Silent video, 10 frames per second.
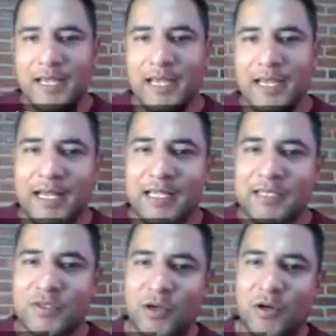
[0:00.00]

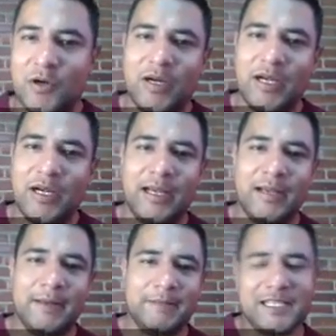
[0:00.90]
Let's
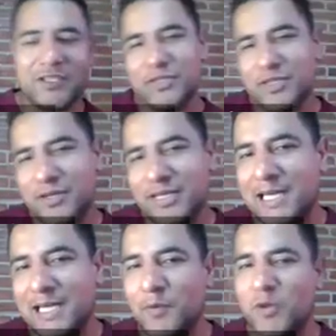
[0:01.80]
consider that
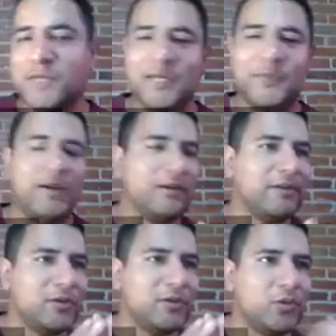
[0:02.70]
an approximate period of